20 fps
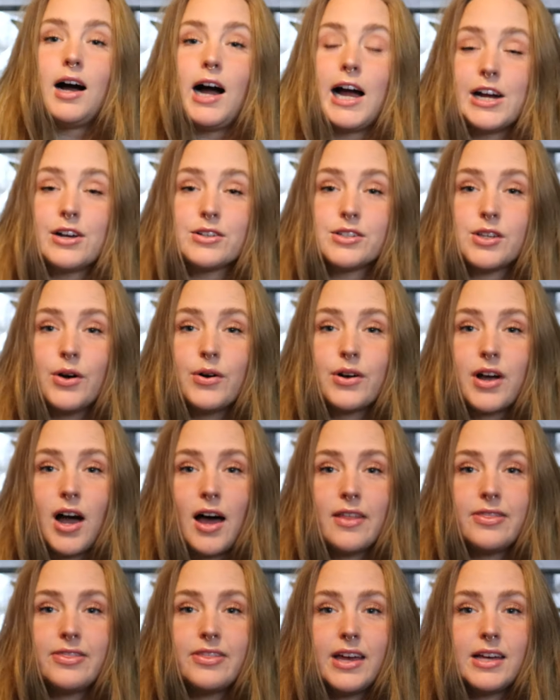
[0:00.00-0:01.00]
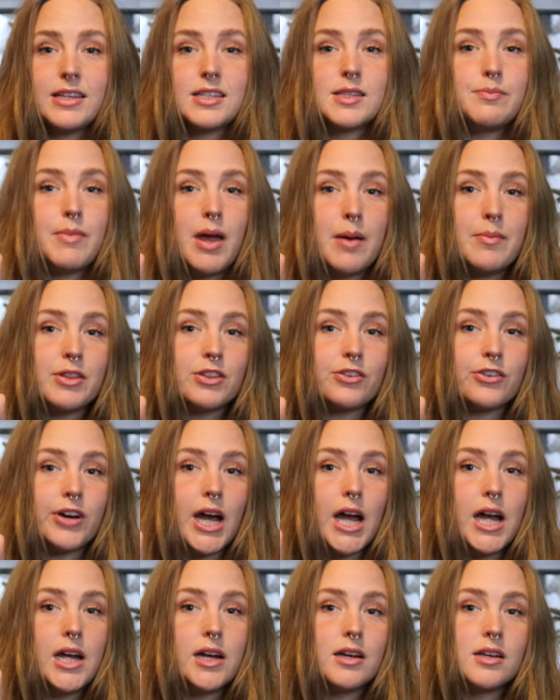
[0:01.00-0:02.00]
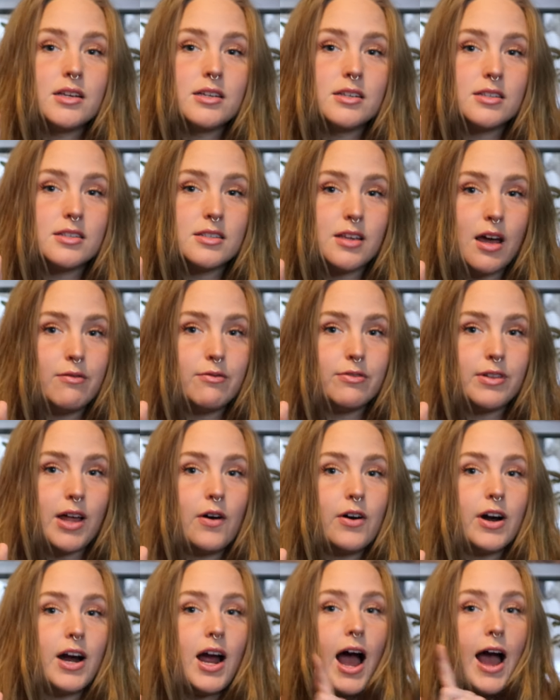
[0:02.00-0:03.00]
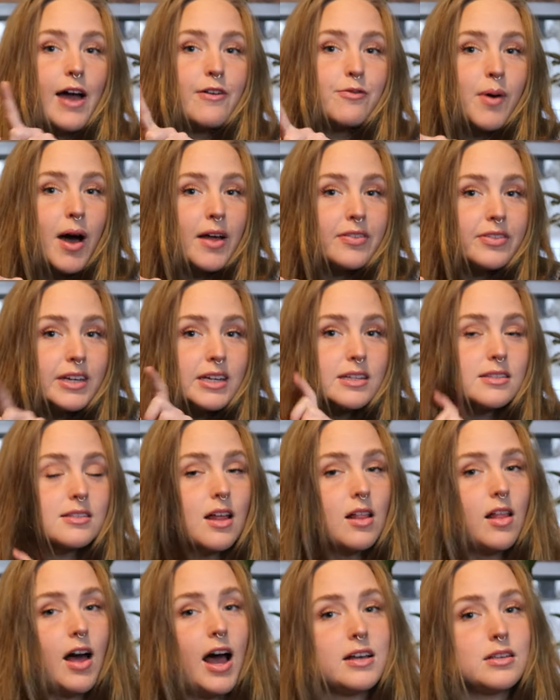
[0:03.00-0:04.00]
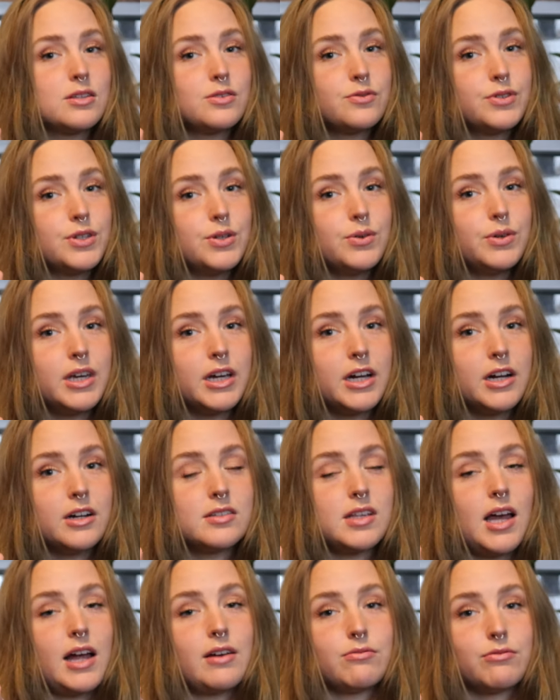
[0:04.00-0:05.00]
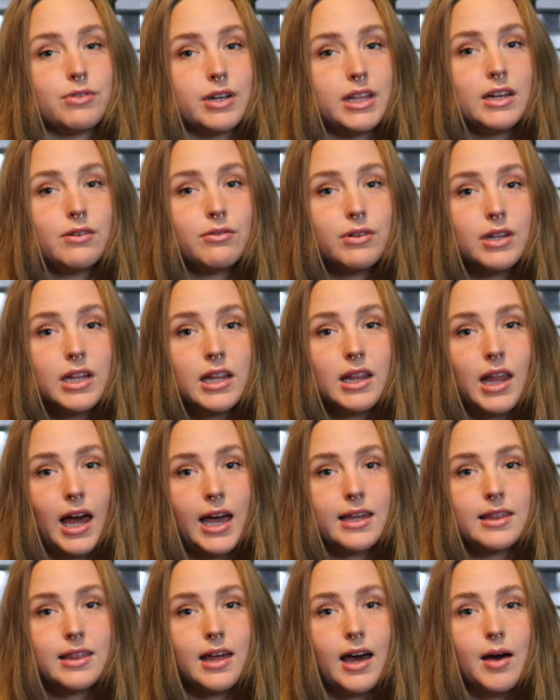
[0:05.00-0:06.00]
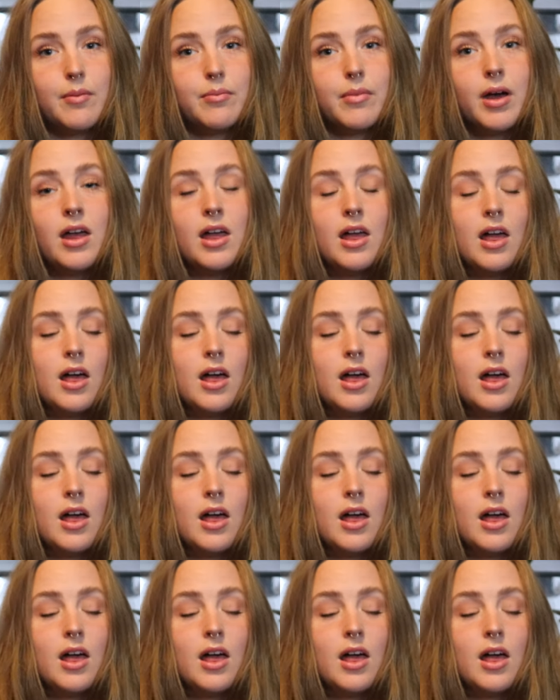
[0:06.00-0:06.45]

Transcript: I also got this mammoth gray sunflower. I've bought these the last few years. I really, really like them.